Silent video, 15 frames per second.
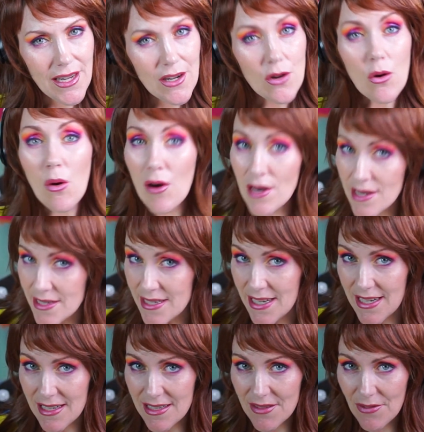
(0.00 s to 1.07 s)

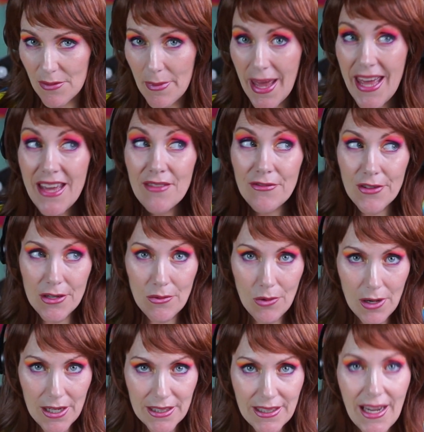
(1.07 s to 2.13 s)
quarantined from
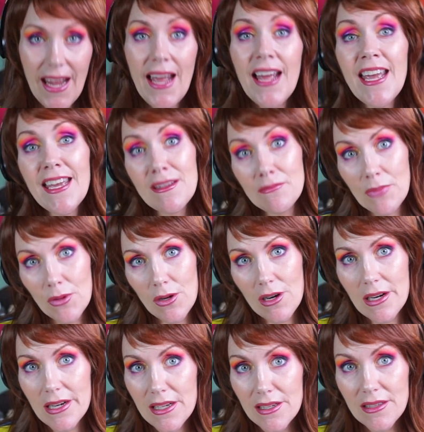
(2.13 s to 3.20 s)
everyone and
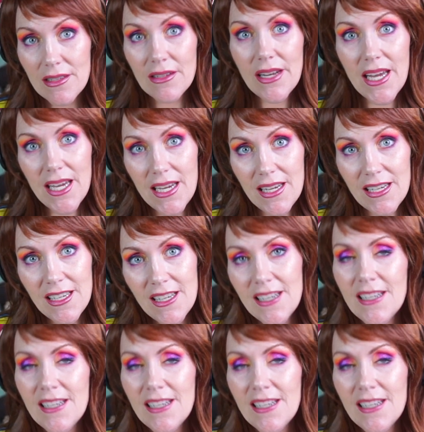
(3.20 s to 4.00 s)
bored? Okay.